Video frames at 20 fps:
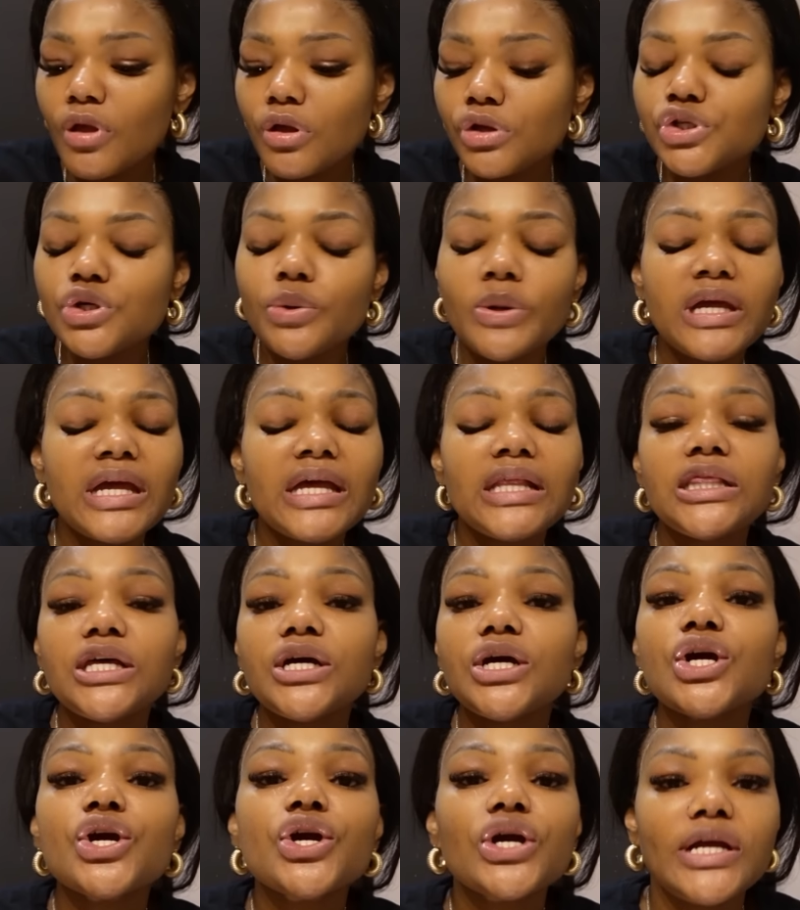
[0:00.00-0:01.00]
So we get
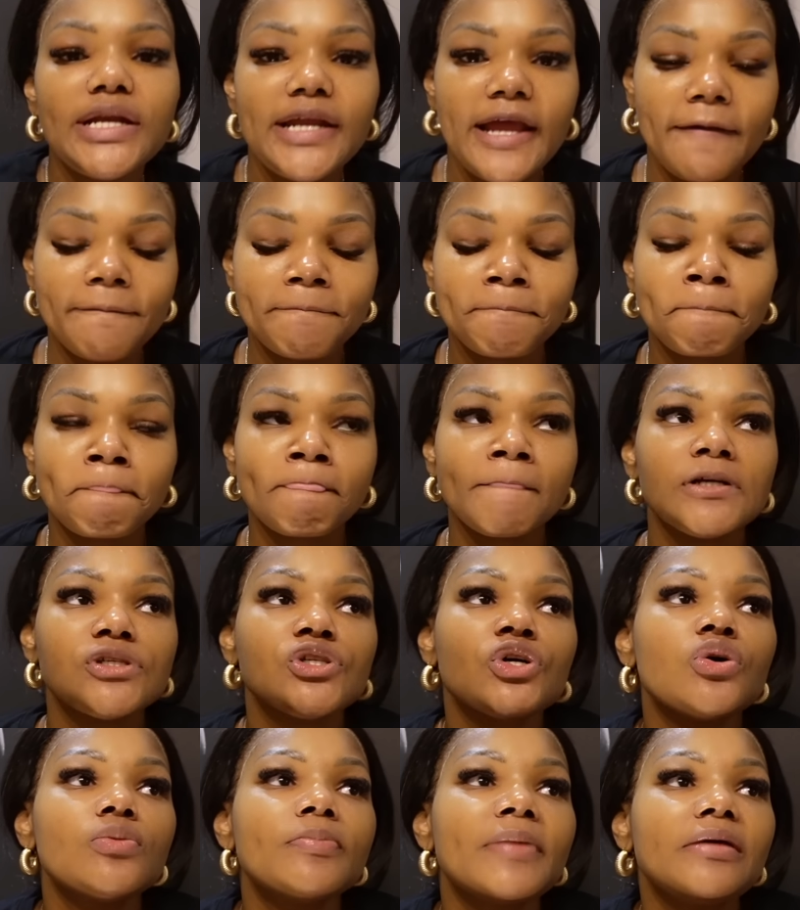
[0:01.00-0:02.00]
there earlier.
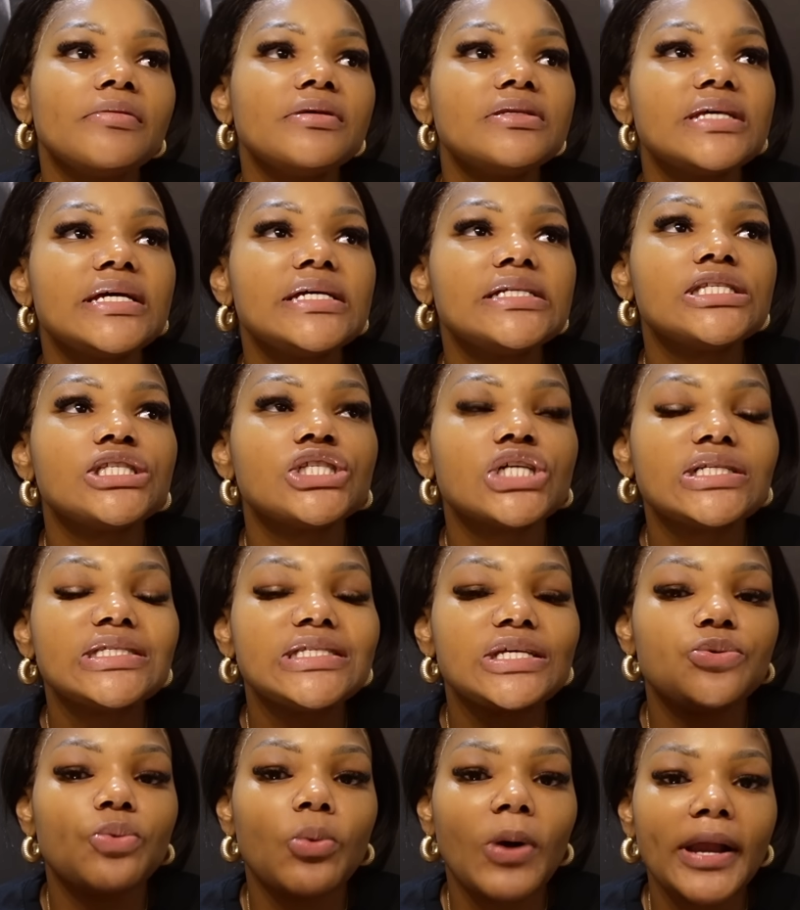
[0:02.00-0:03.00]
So maybe say it starts
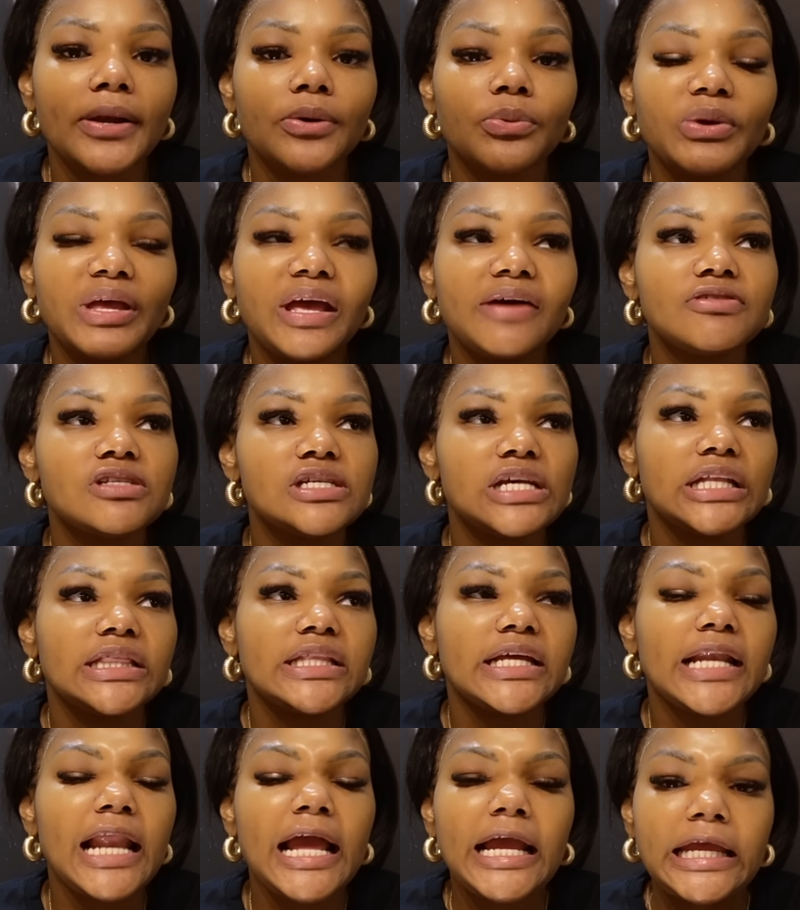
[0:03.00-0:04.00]
at 1, we have to get
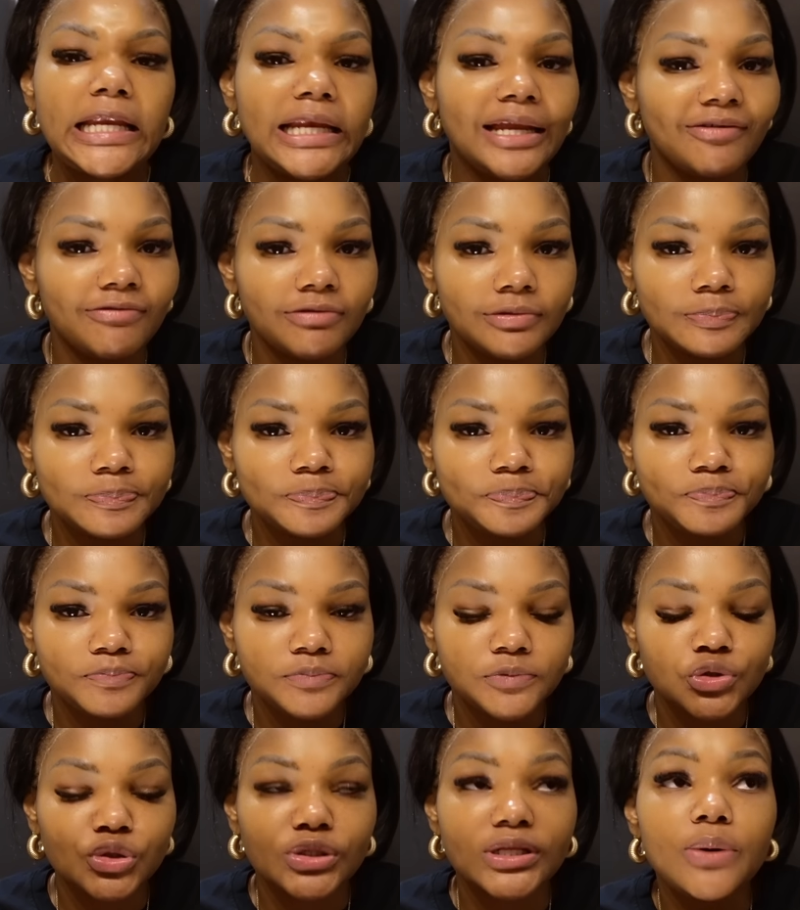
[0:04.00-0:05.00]
there at like 11.
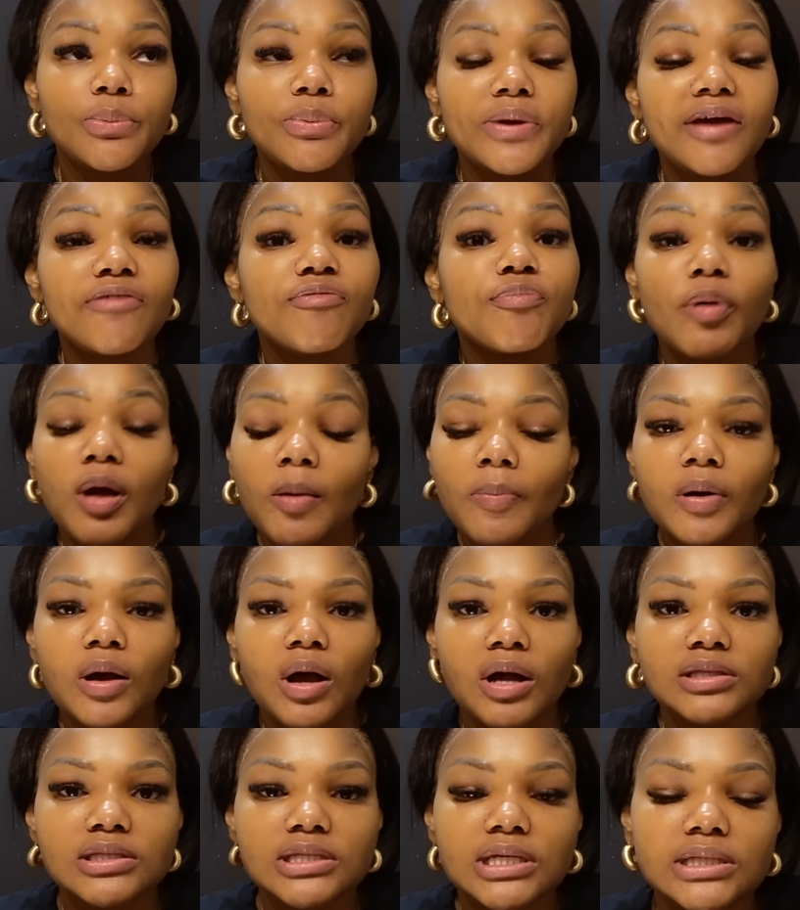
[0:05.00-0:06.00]
So that we have proper
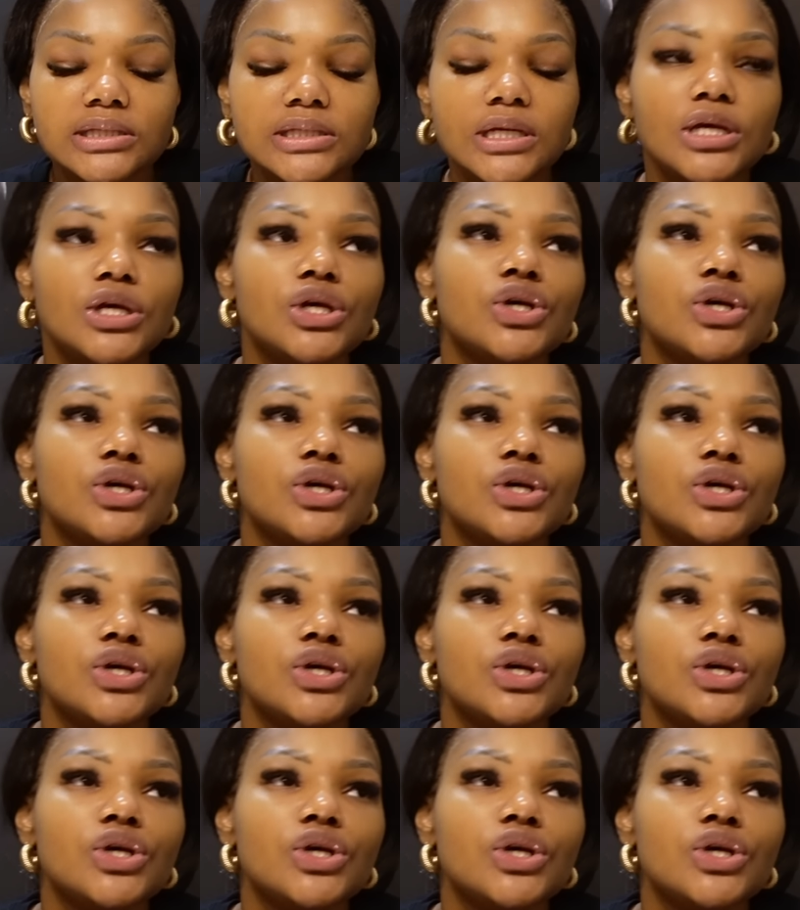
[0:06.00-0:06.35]
content.